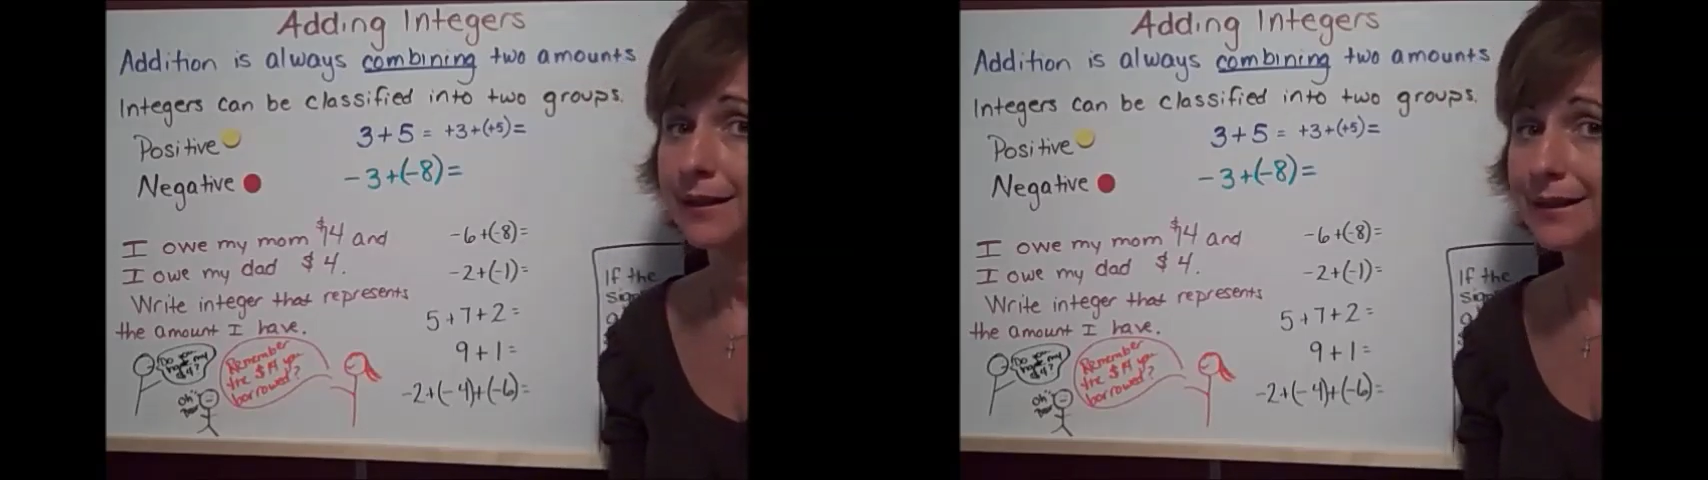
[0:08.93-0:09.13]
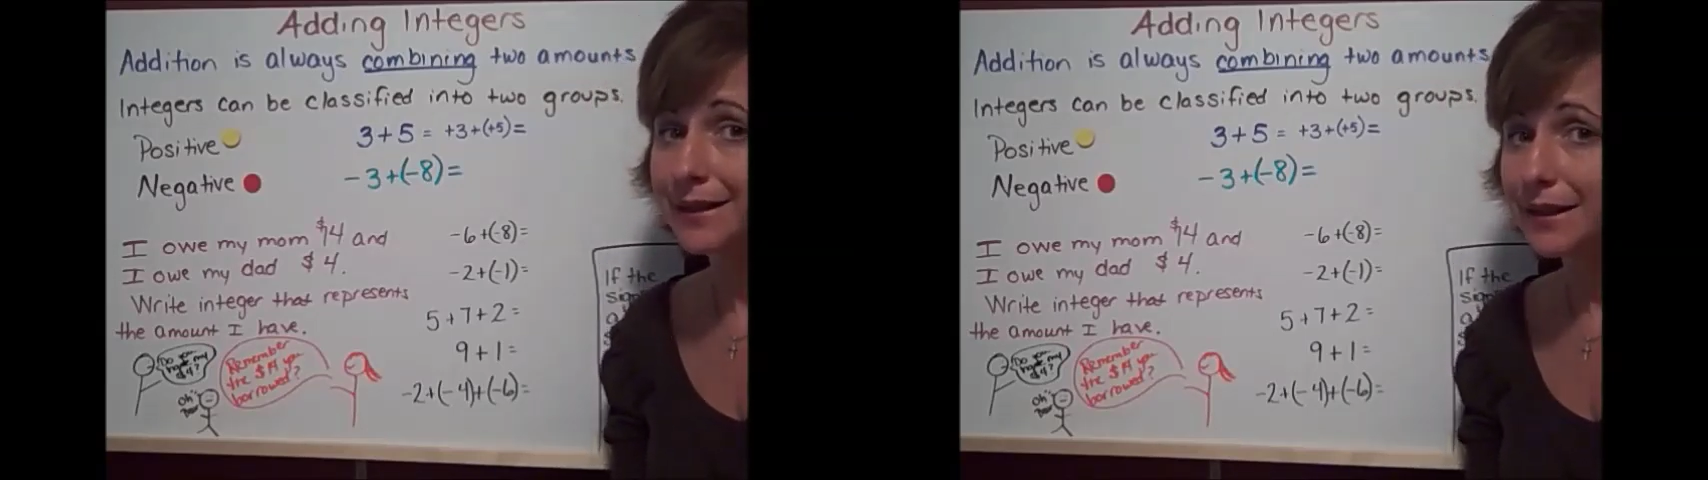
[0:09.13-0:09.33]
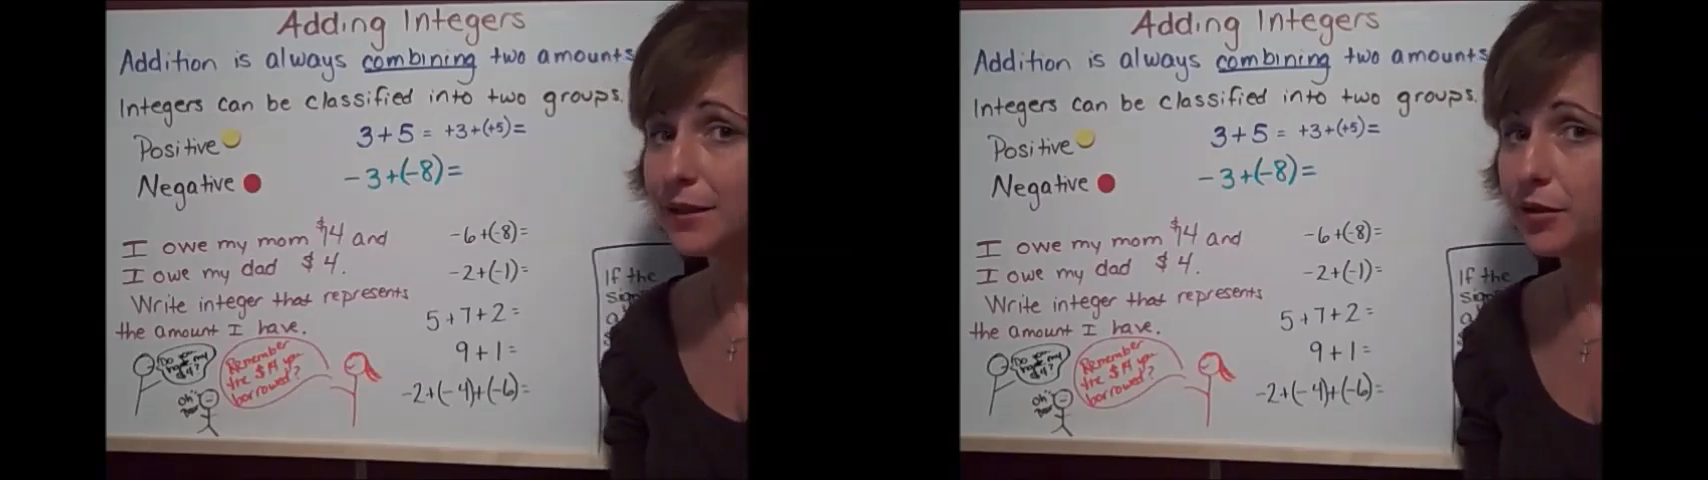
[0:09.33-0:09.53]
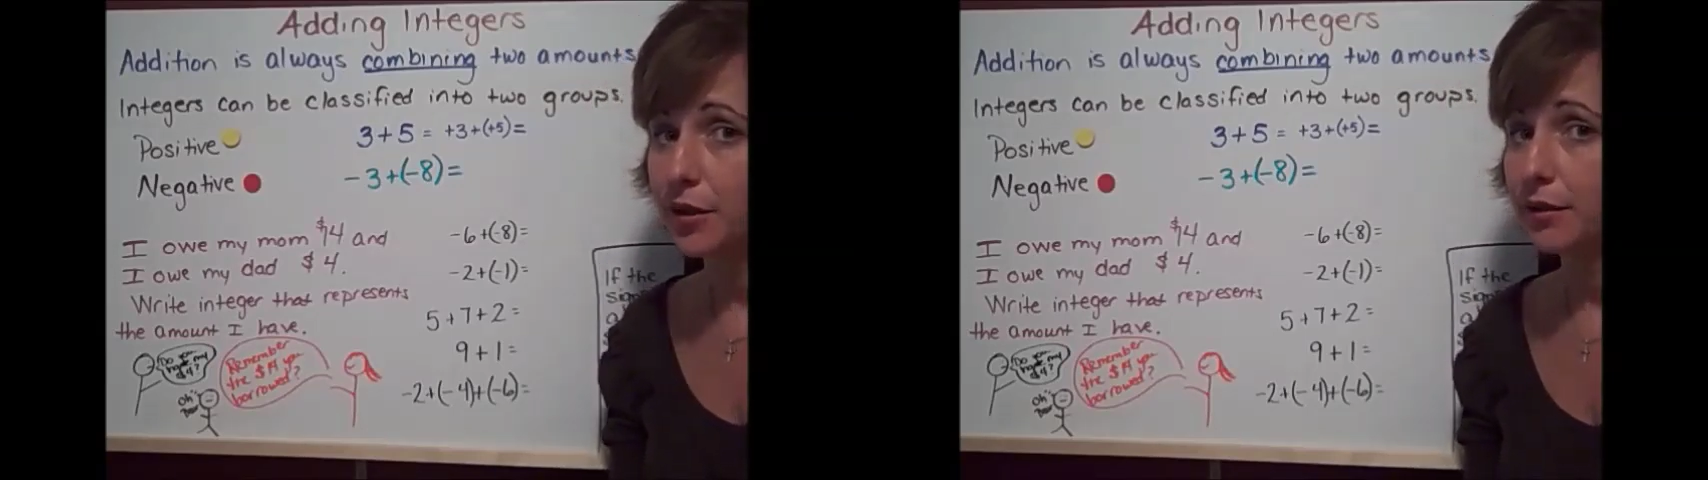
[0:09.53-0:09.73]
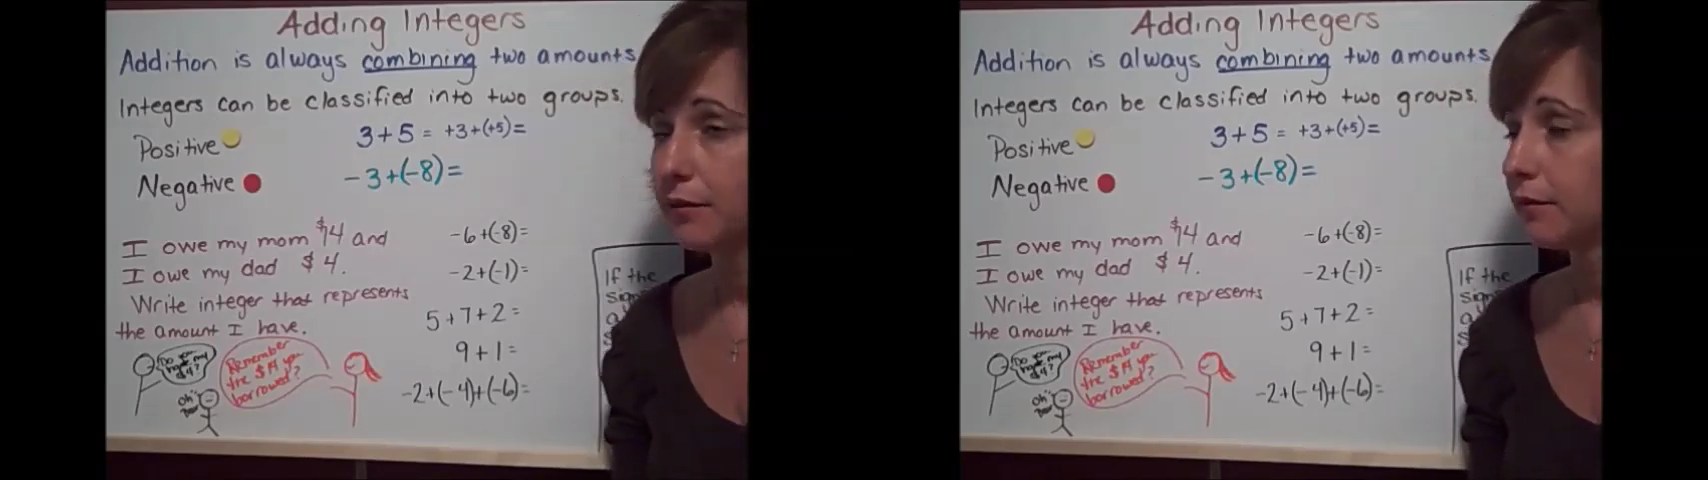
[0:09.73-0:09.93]

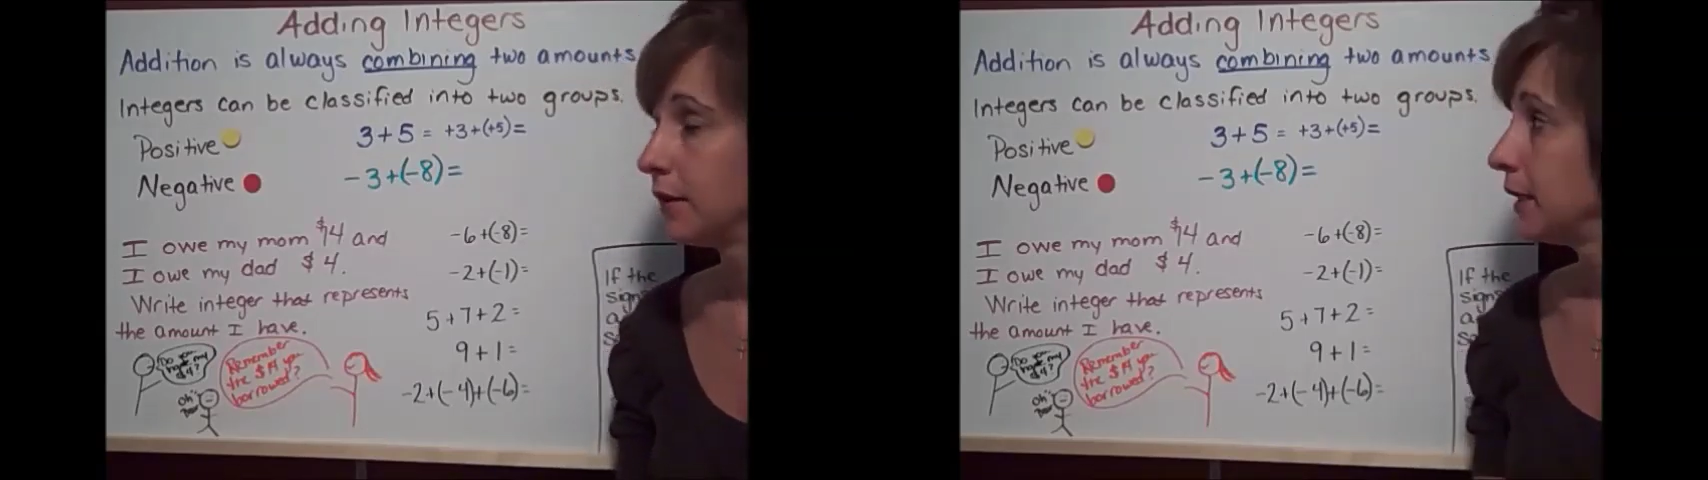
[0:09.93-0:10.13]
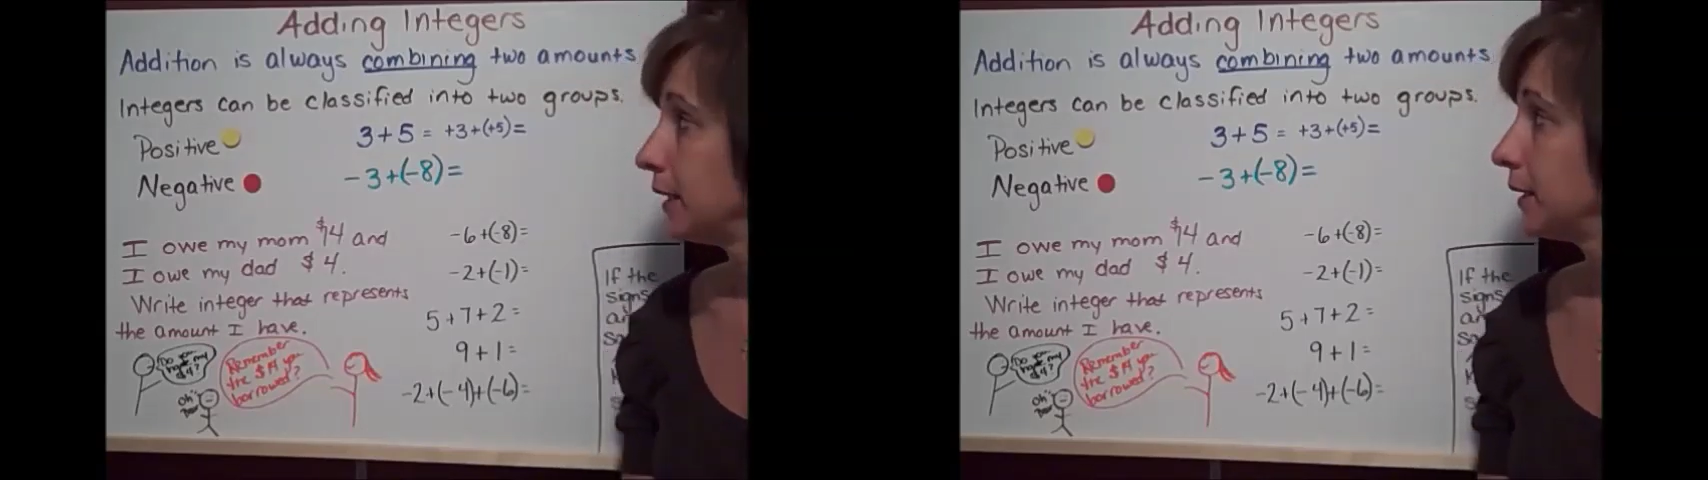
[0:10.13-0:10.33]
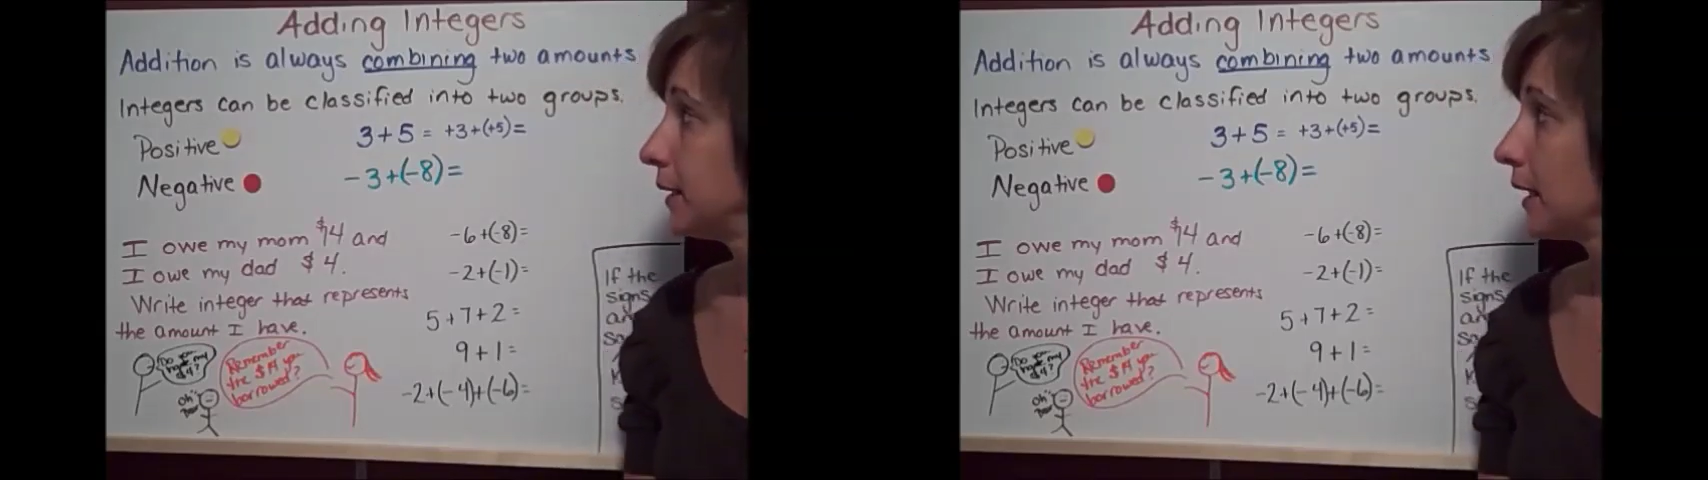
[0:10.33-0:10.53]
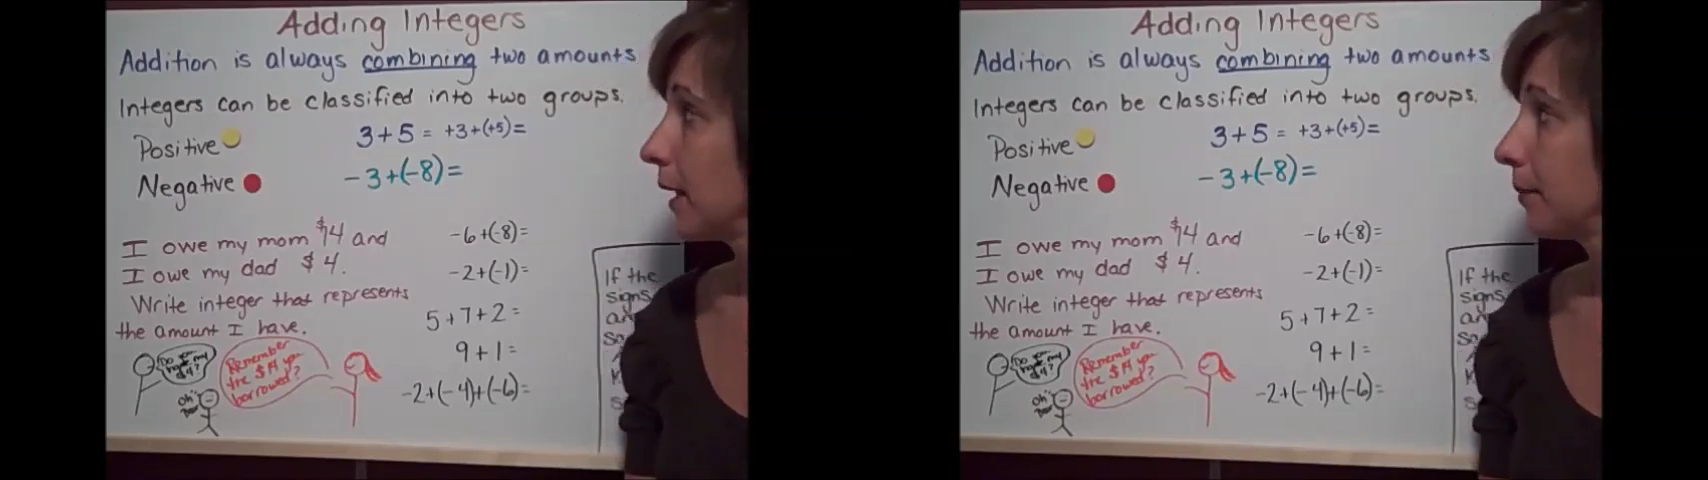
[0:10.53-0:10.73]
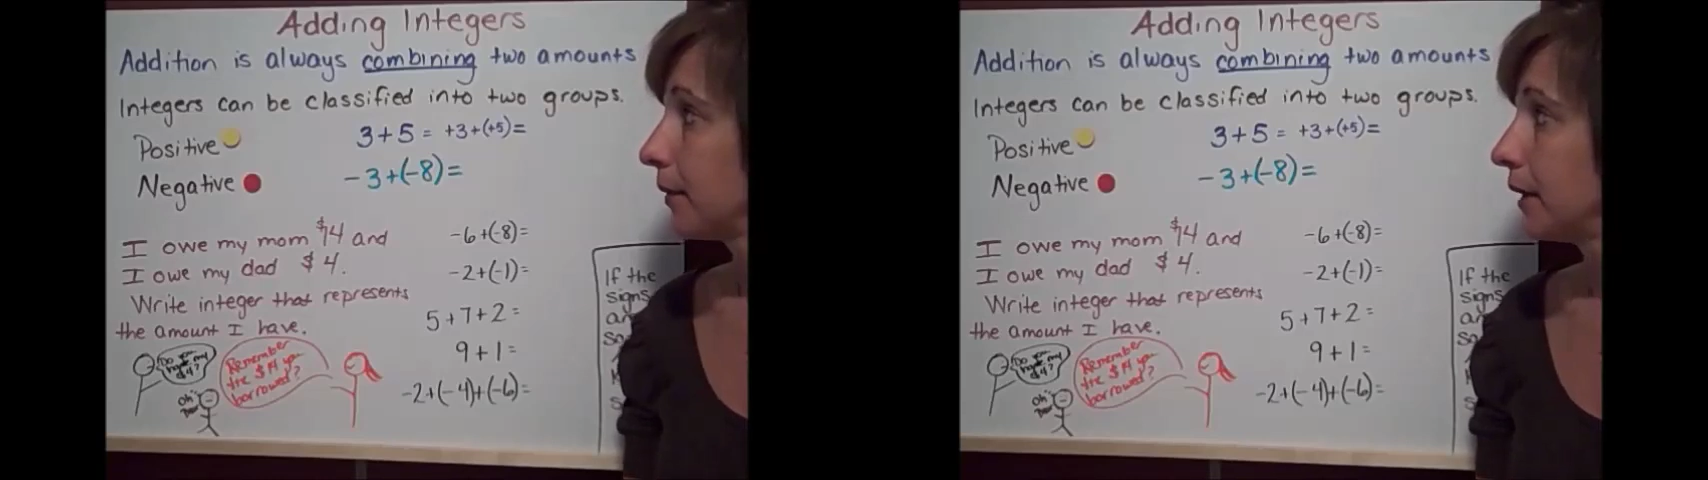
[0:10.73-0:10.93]
Addition is the
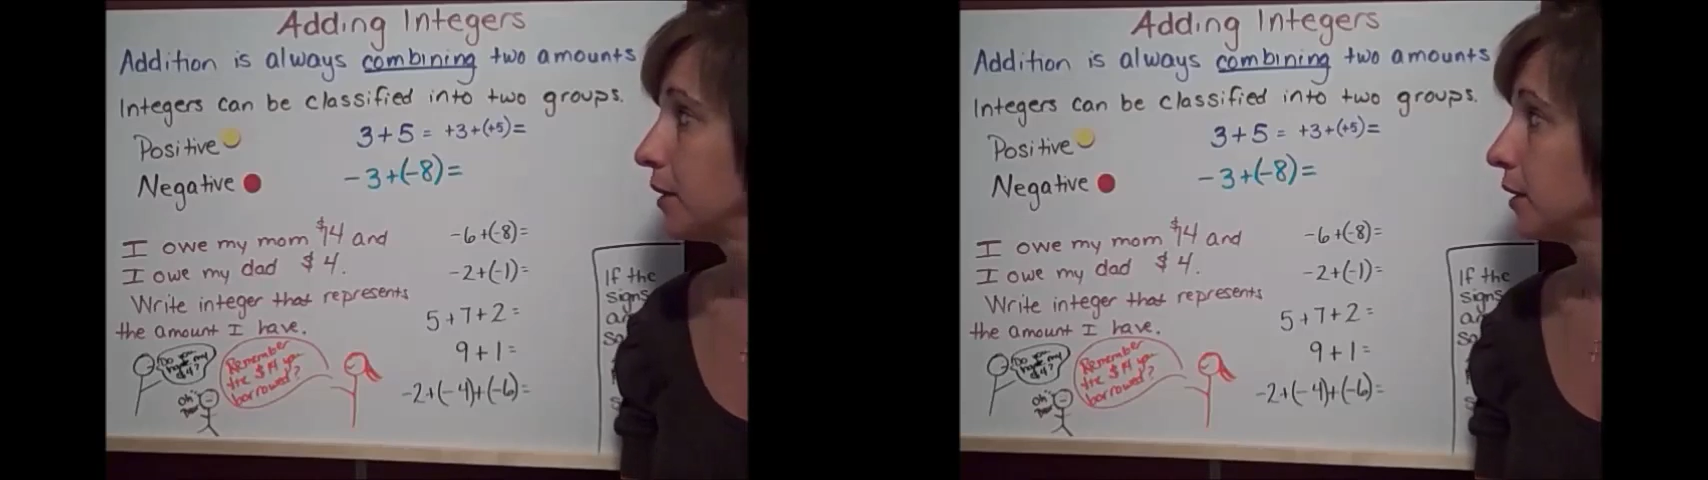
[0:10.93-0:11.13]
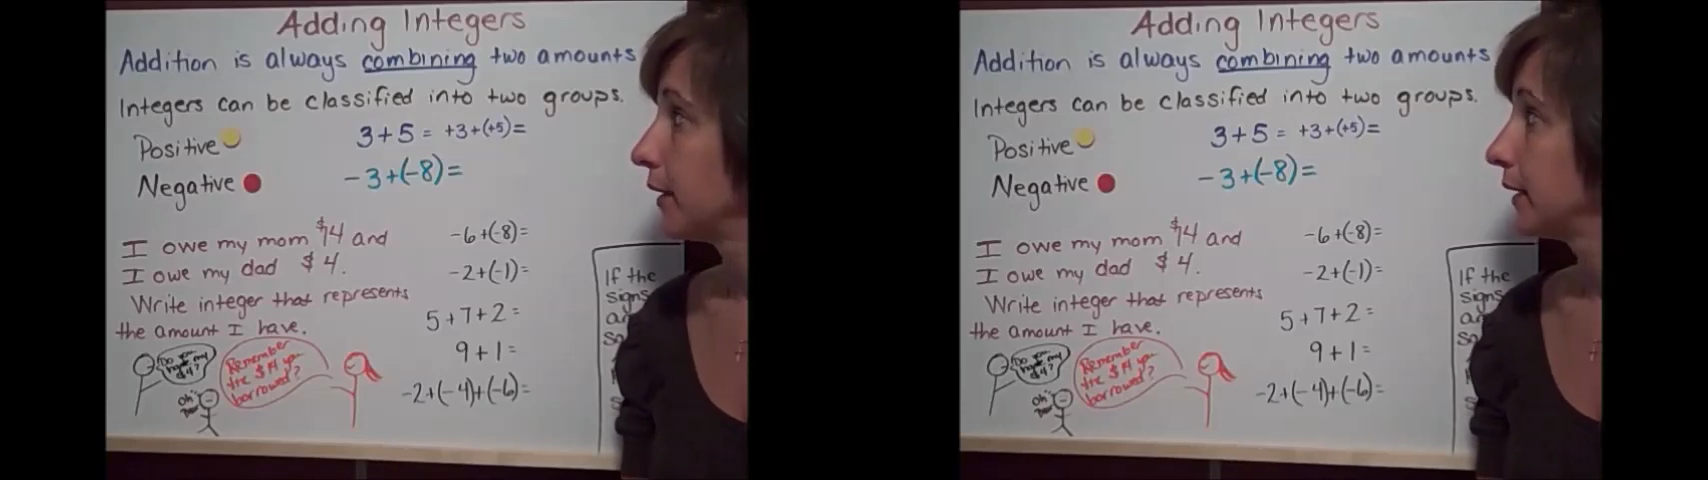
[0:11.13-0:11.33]
operation